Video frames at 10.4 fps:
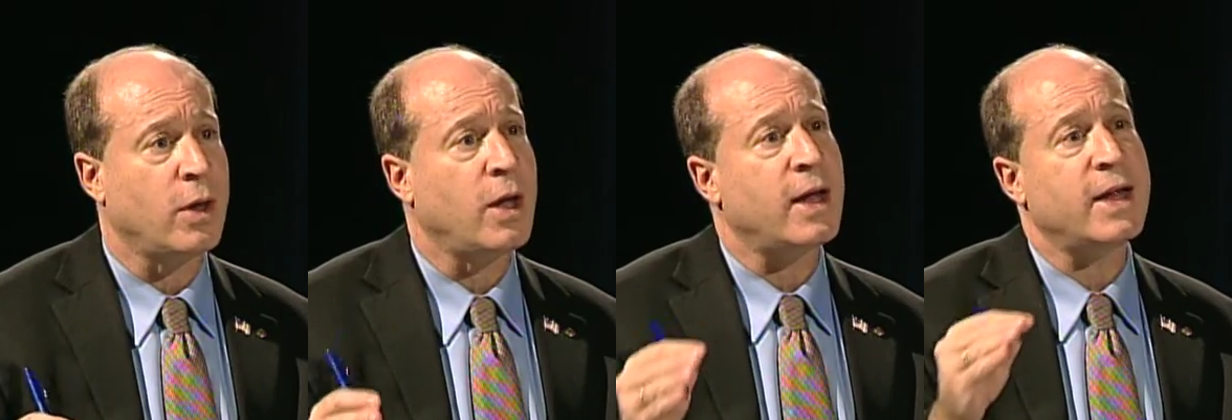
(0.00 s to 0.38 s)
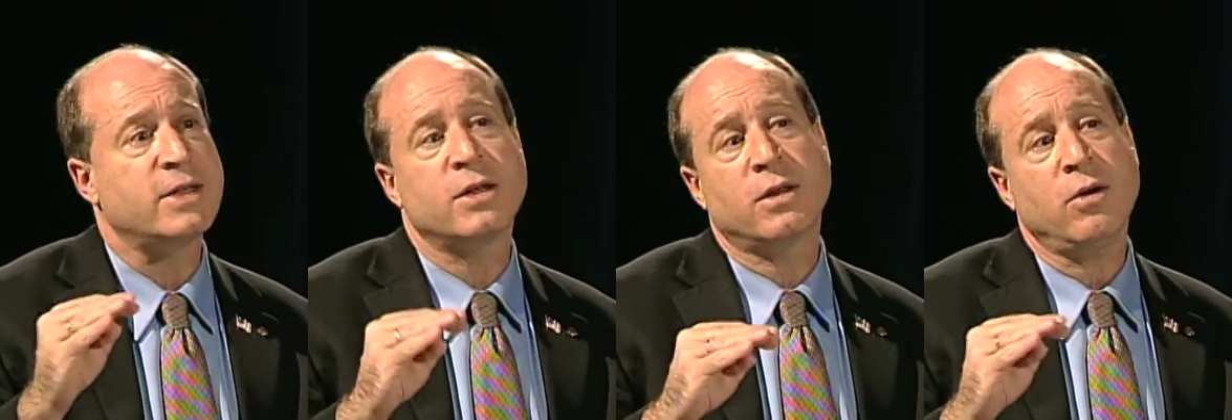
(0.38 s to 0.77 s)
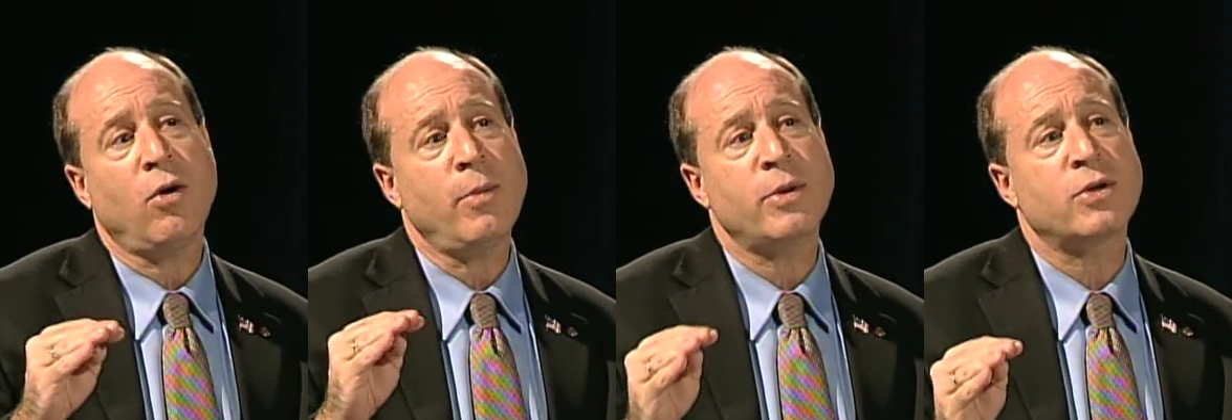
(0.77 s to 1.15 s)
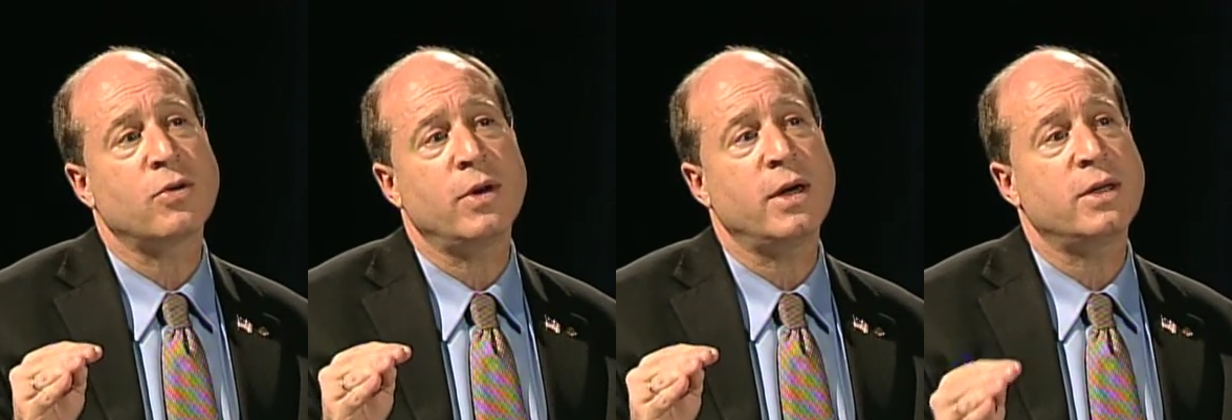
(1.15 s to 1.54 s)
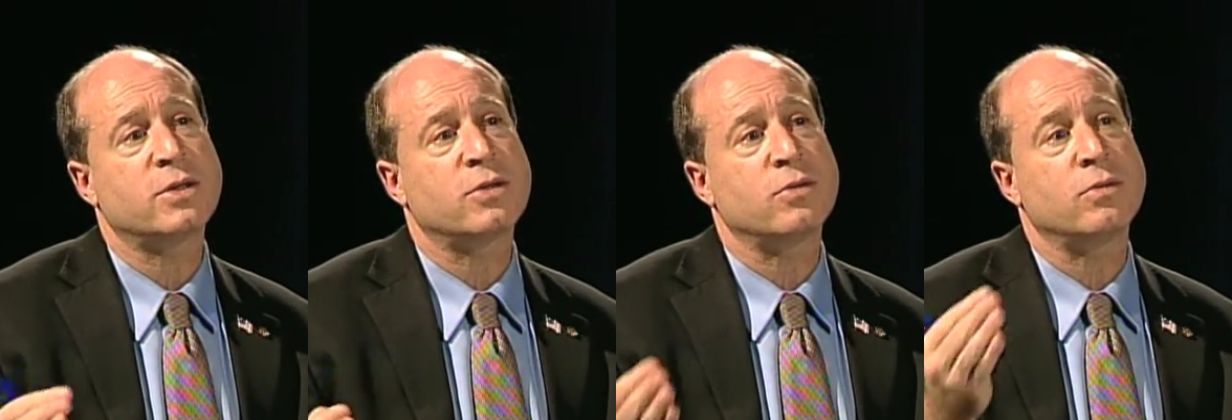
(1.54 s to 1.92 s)
Right. Is there opportunities
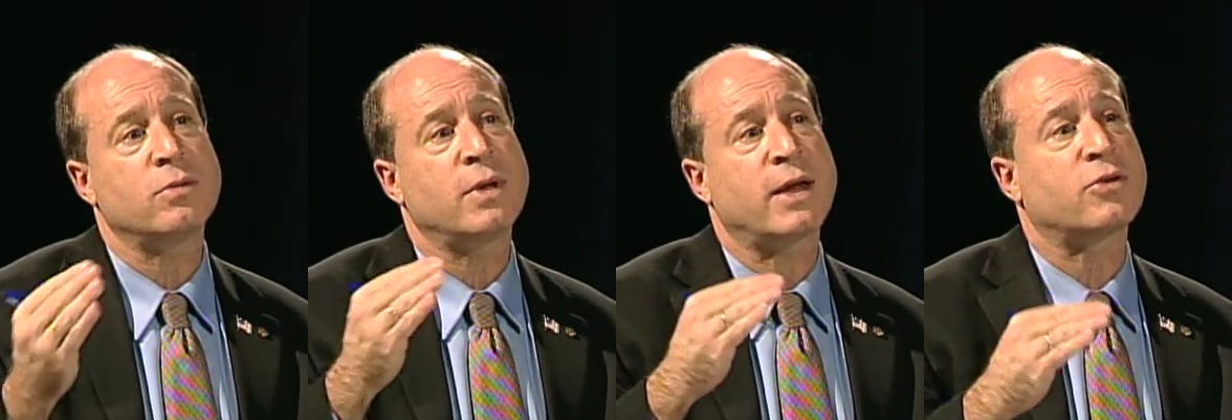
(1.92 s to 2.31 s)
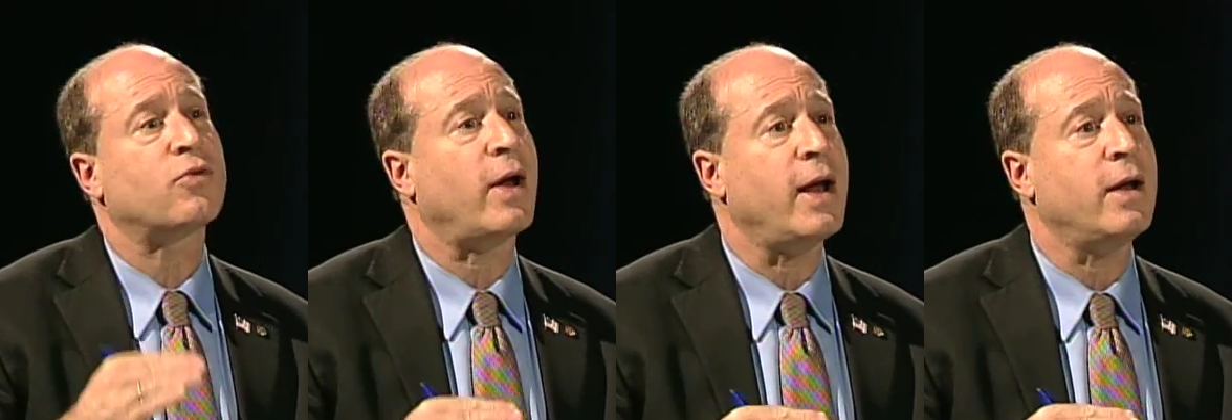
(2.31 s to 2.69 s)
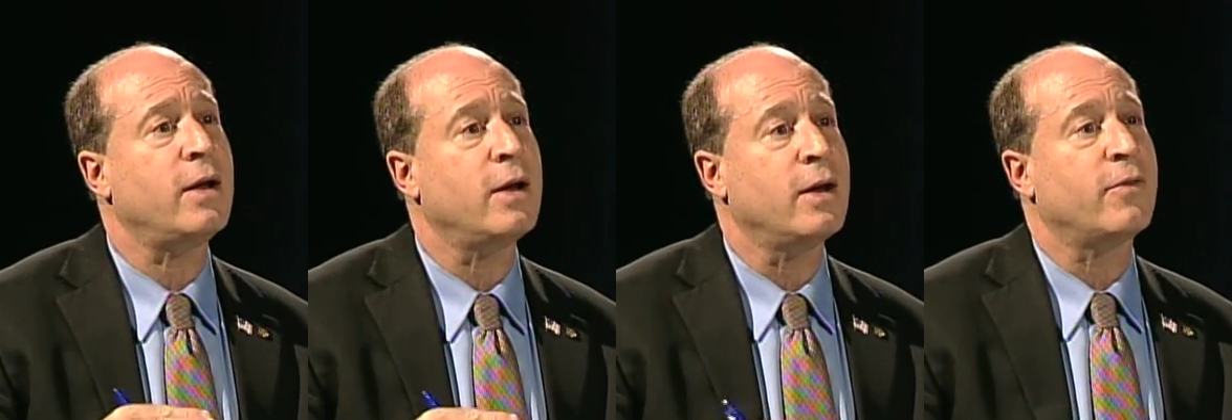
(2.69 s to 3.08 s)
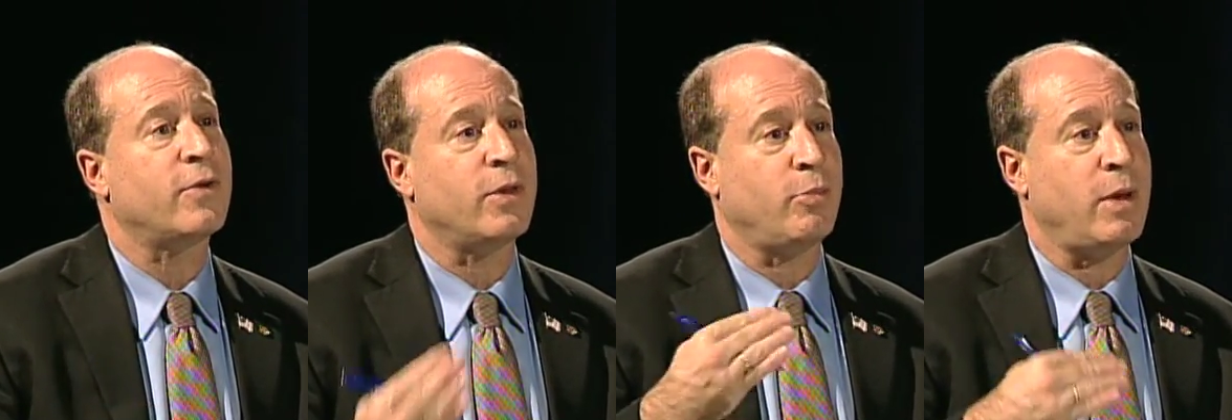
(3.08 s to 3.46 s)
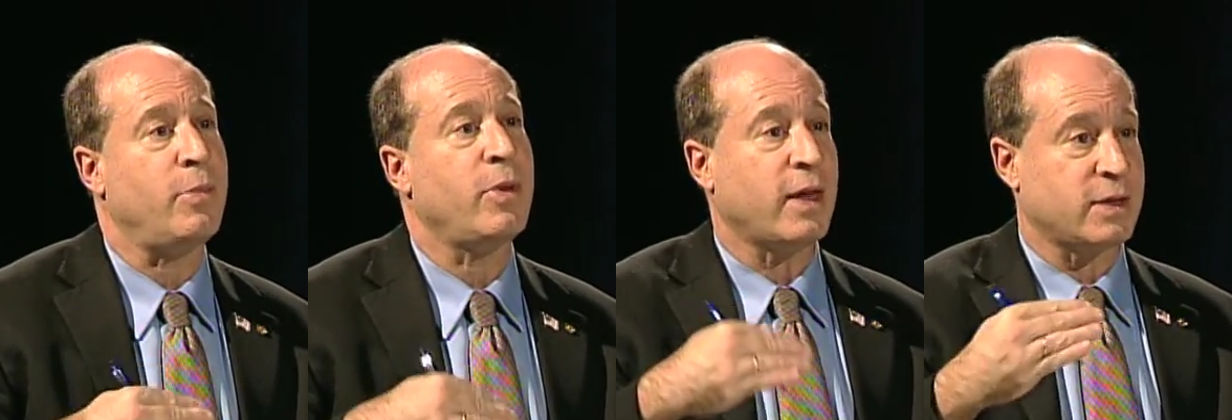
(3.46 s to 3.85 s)
to get trained for the
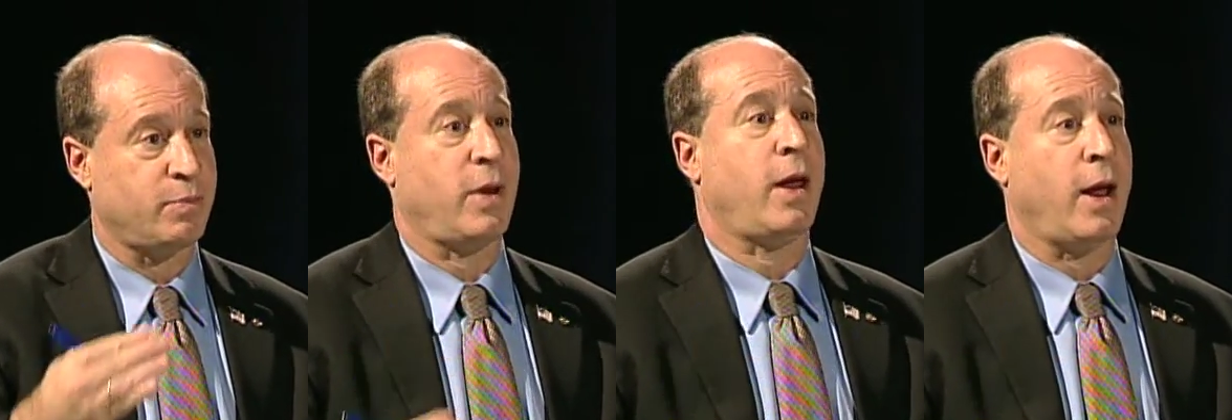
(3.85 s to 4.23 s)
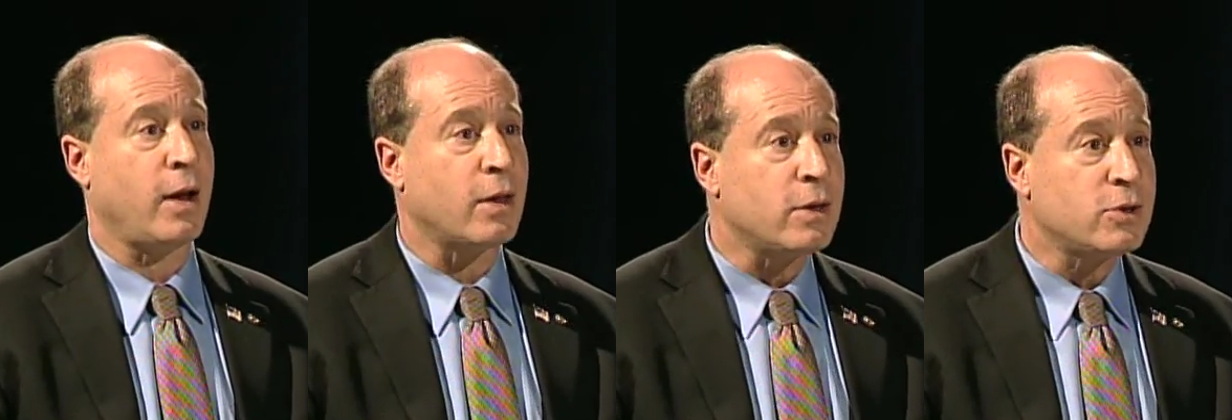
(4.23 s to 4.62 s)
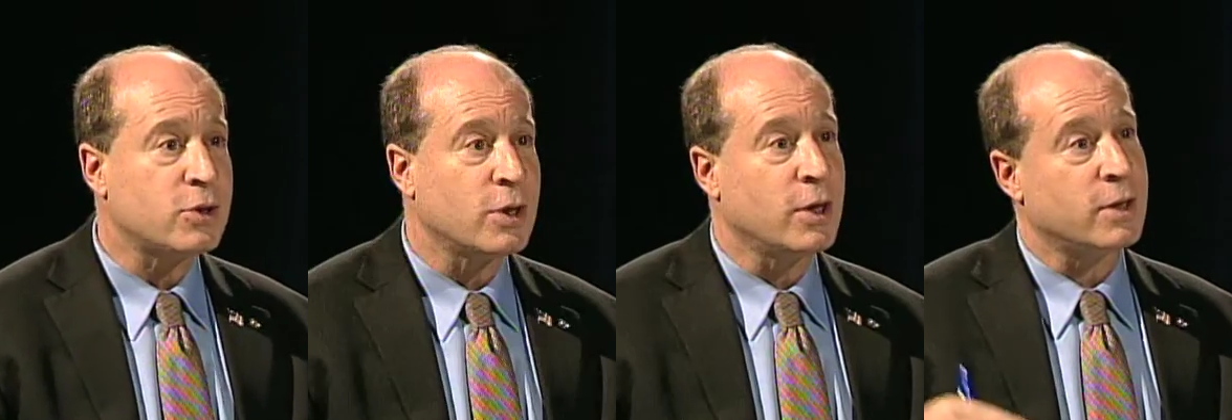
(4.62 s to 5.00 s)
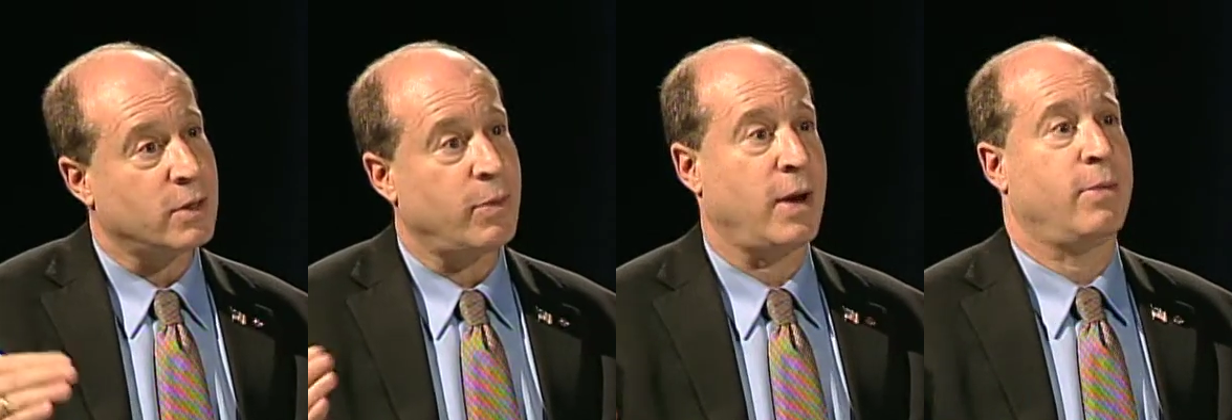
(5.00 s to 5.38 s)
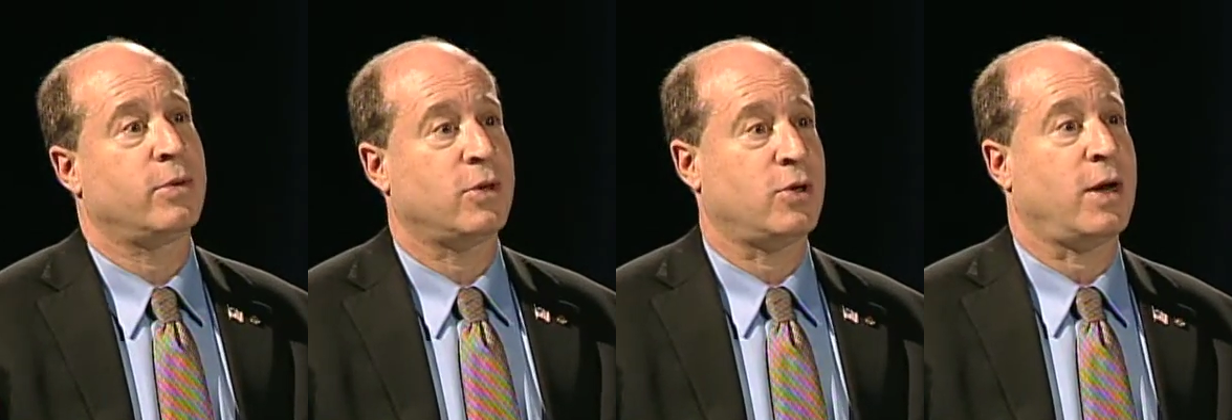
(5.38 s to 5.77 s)
people that speak English to be able
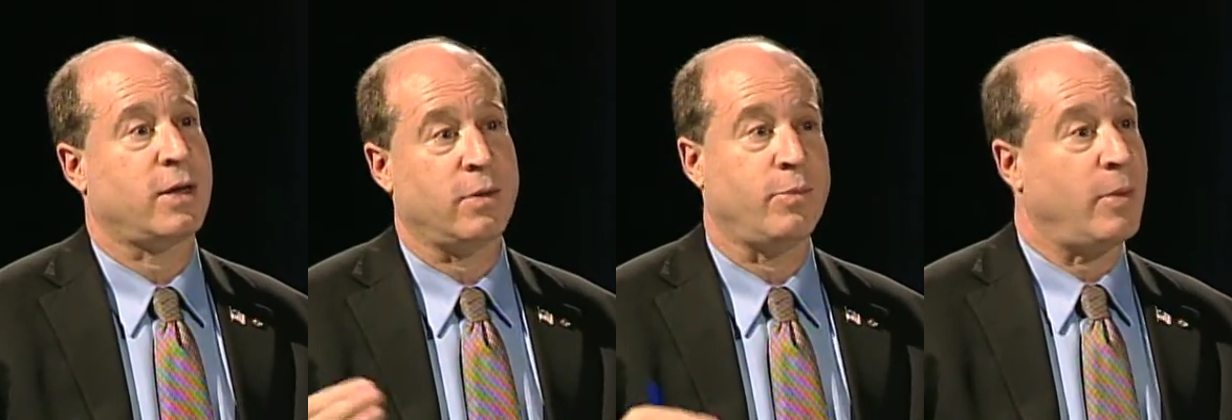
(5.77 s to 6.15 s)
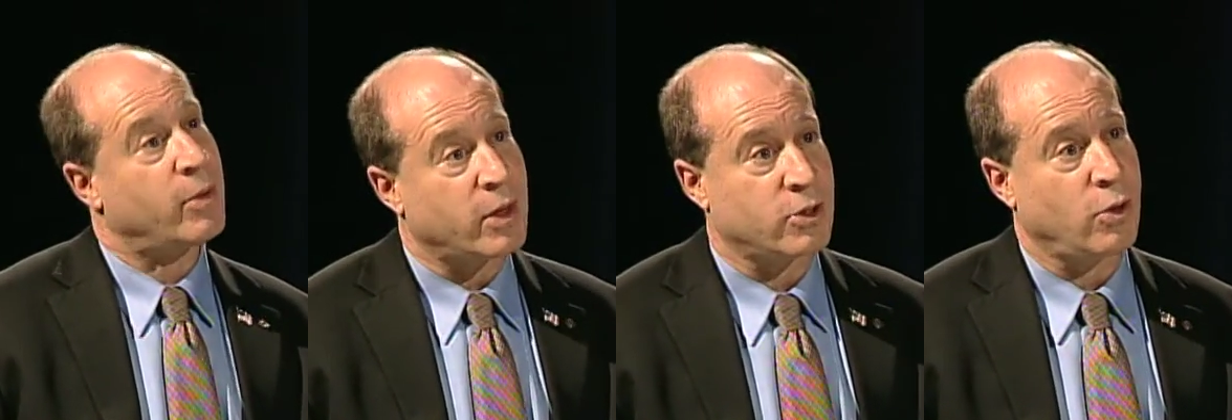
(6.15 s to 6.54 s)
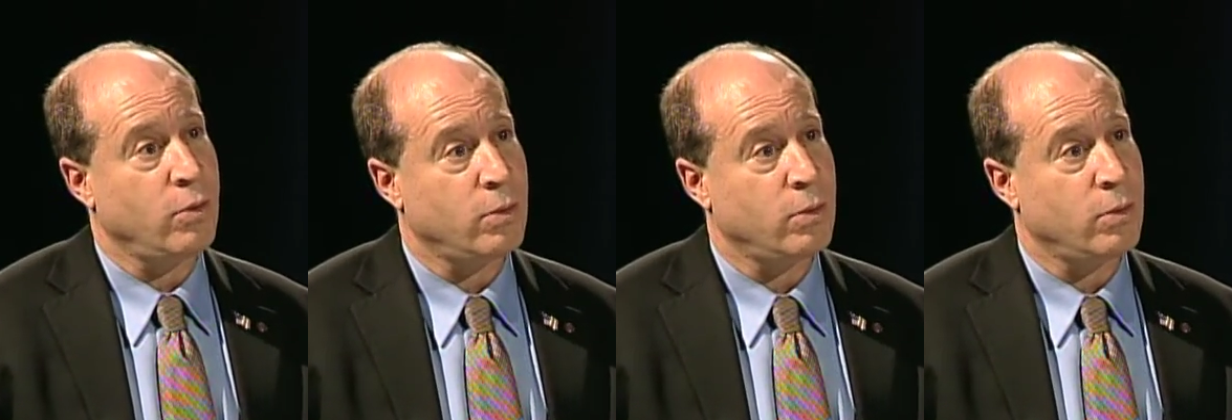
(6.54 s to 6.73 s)
to talk to the people that don't?